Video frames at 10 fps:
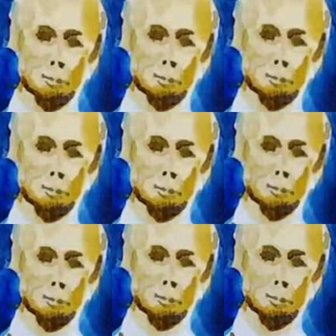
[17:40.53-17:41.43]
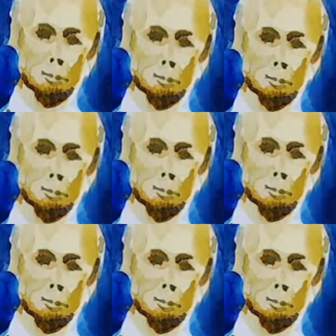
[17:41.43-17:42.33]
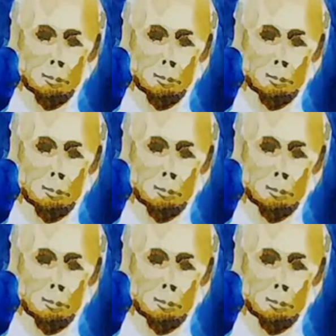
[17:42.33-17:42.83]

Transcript: No words are spoken by the person on screen.